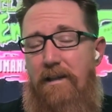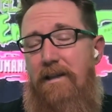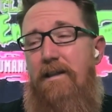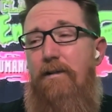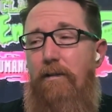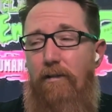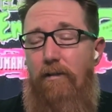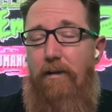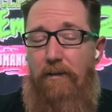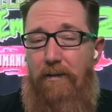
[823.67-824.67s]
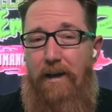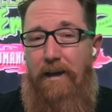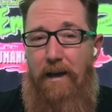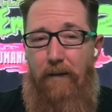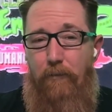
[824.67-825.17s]
there is a lot to take
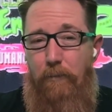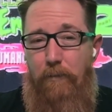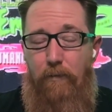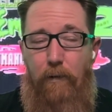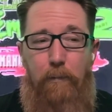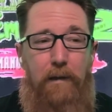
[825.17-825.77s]
out from this film.